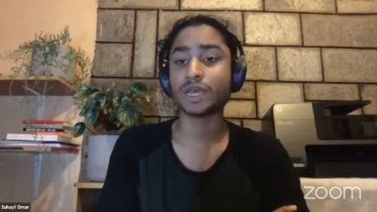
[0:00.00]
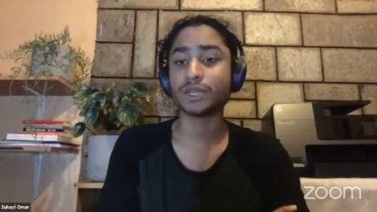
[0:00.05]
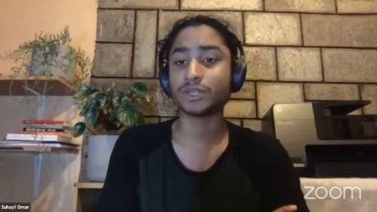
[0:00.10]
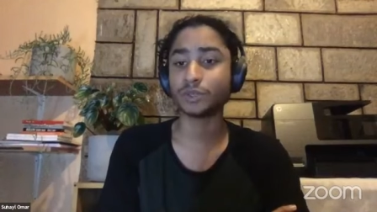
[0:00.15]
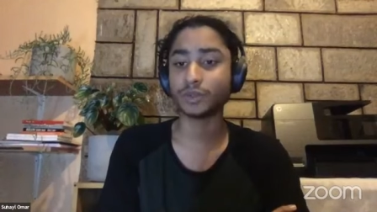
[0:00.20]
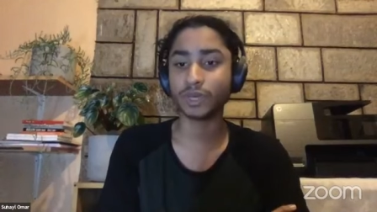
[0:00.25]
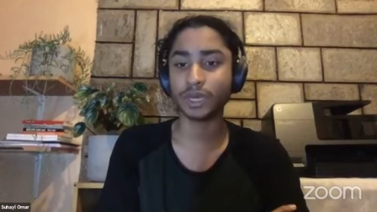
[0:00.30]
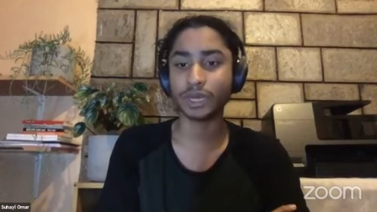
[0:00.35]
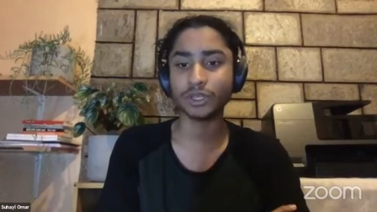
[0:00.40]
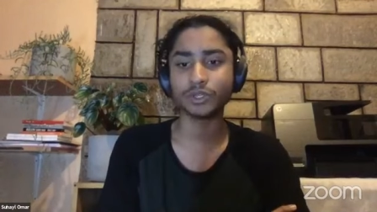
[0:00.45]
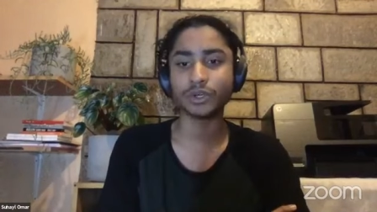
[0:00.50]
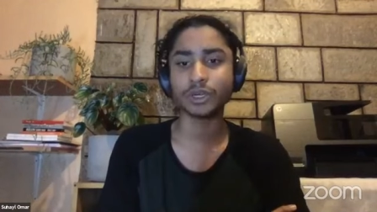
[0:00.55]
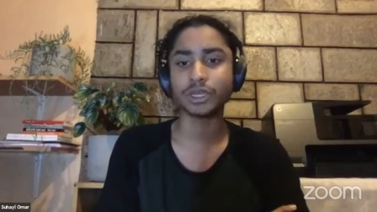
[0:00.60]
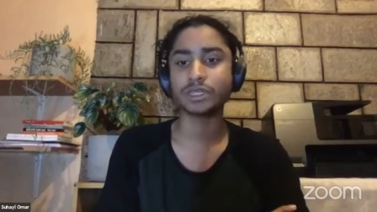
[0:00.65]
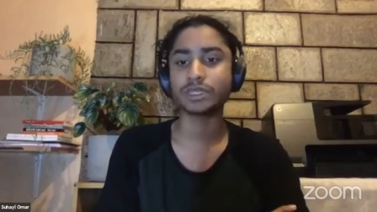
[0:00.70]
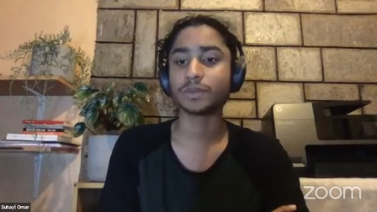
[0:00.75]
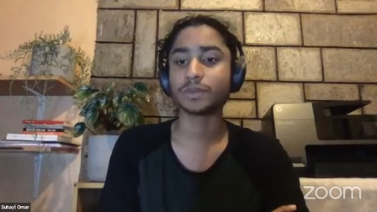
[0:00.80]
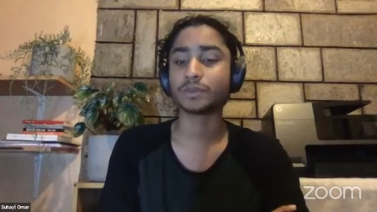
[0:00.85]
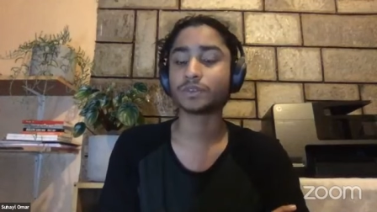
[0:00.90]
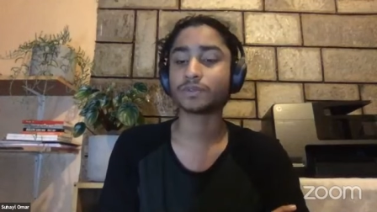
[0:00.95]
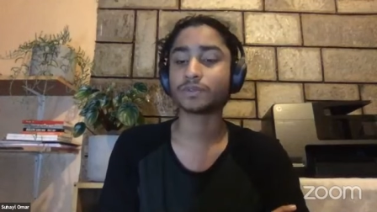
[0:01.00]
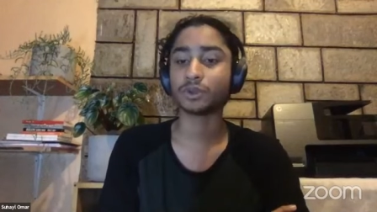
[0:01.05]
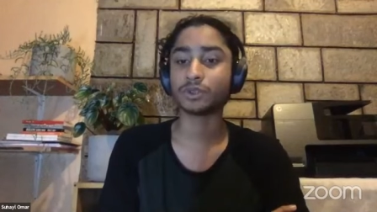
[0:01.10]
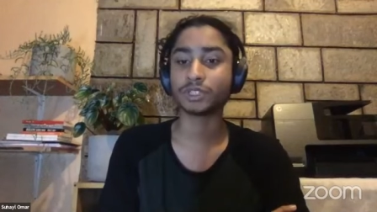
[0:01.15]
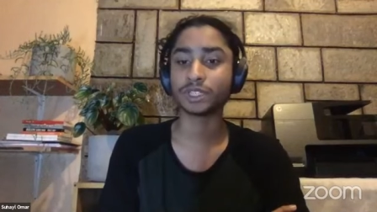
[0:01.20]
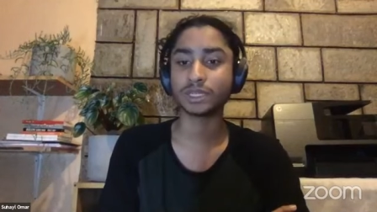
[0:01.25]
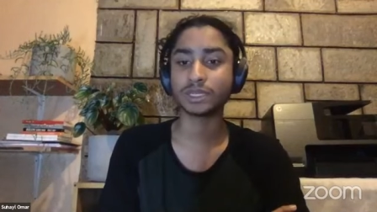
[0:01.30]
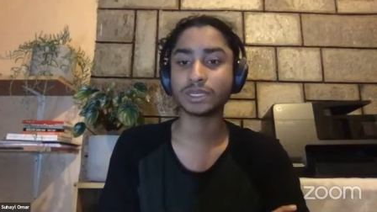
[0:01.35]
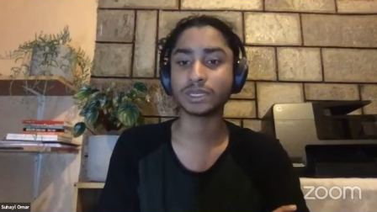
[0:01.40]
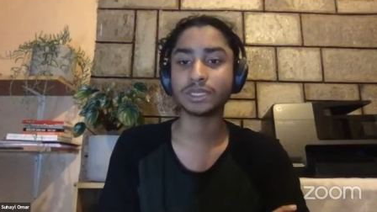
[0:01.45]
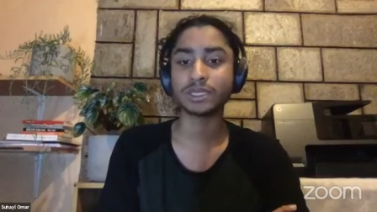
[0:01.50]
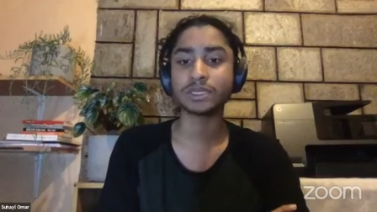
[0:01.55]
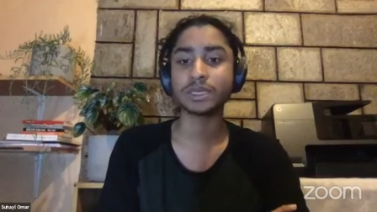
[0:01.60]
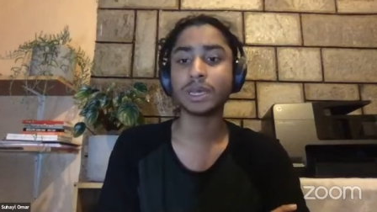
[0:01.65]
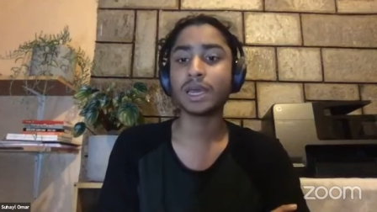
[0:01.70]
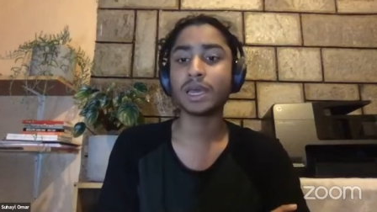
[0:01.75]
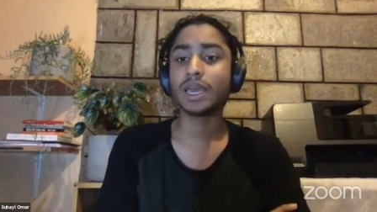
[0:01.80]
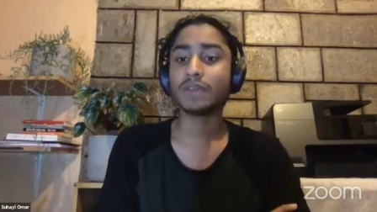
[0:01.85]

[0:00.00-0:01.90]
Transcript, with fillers: education, in terms of logistics,